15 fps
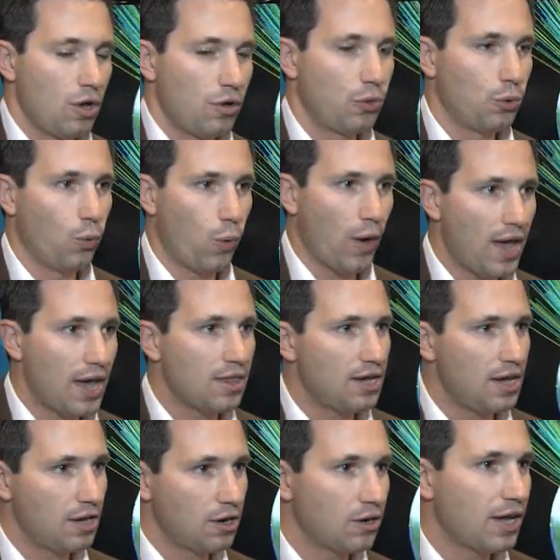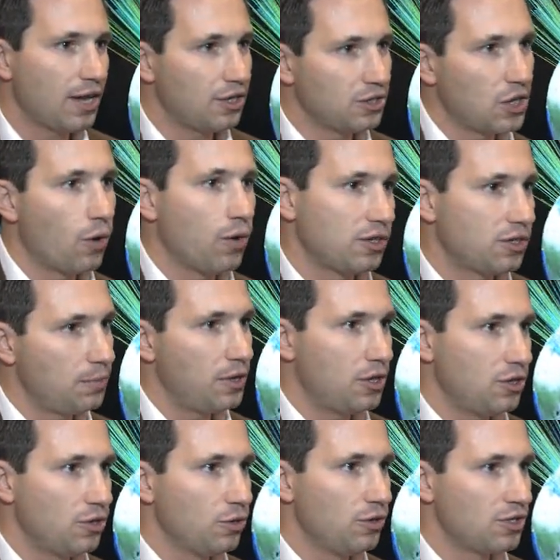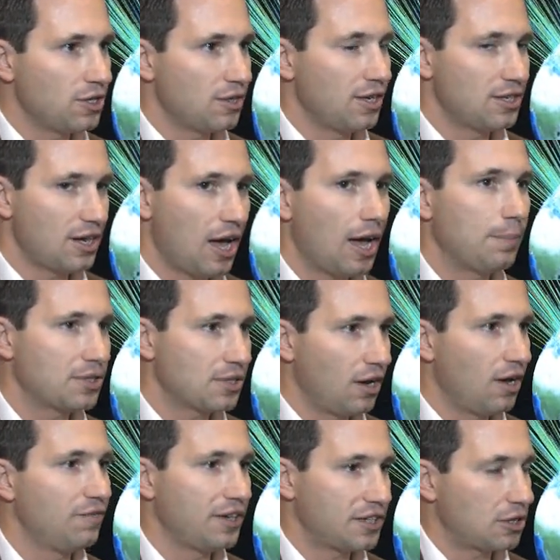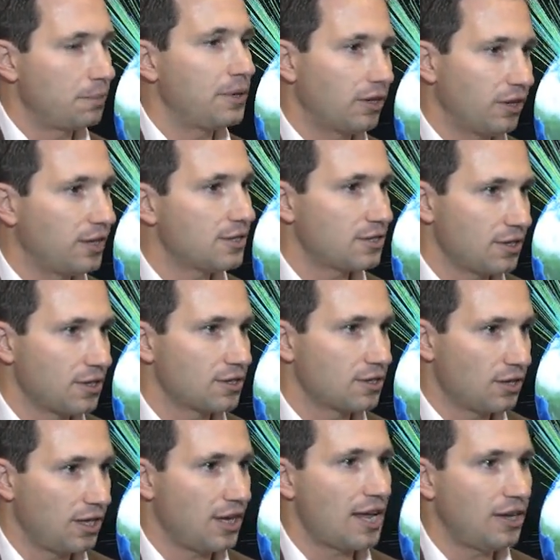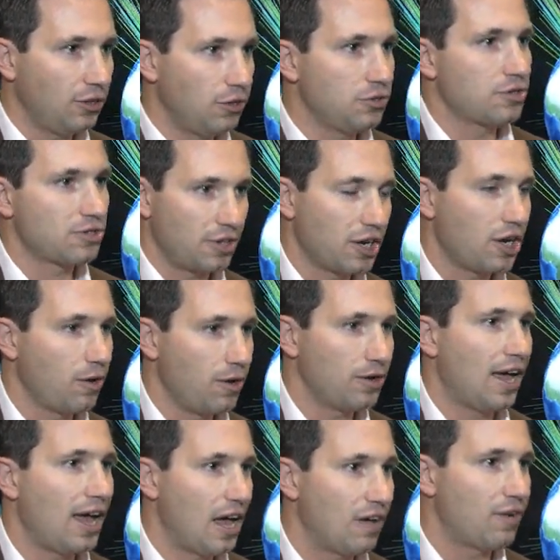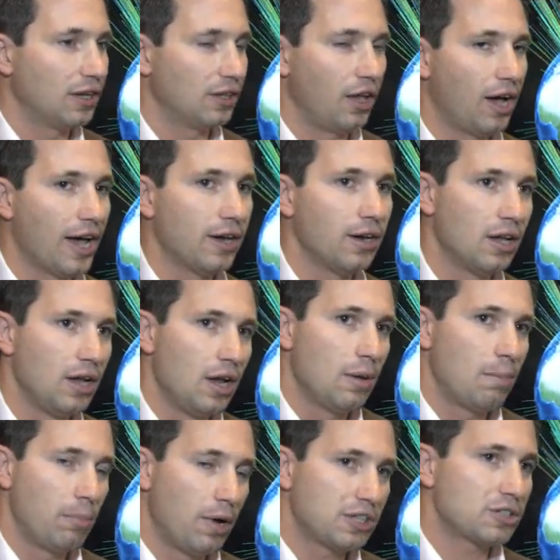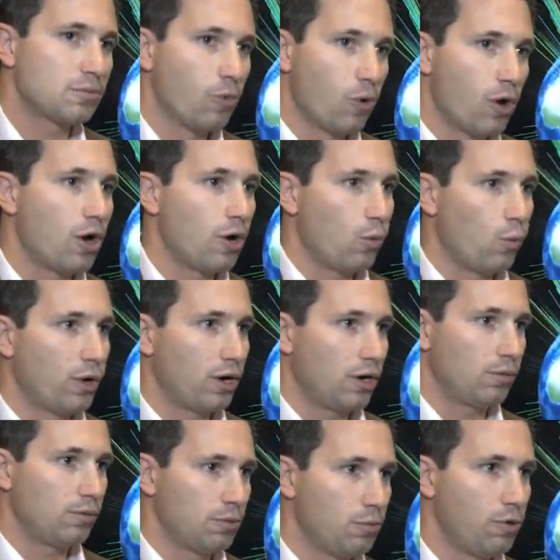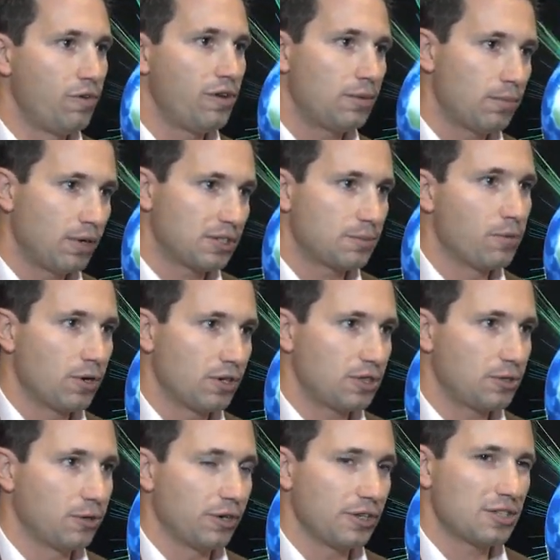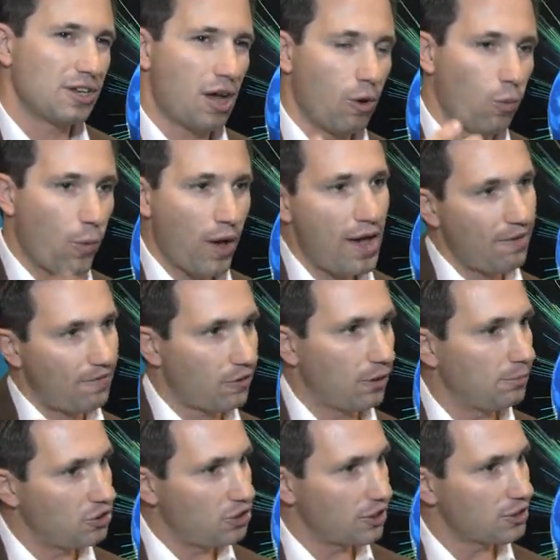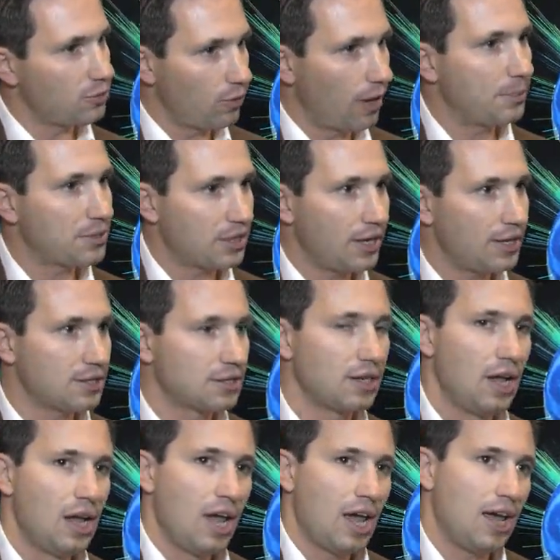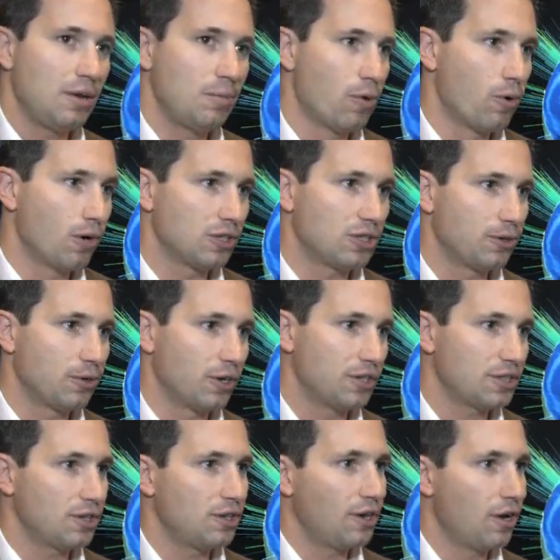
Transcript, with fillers: the way the internet is going to be used and the types of experiences choices that end users are going to have online. Much more, we're moving much more towards away from just websites and more towards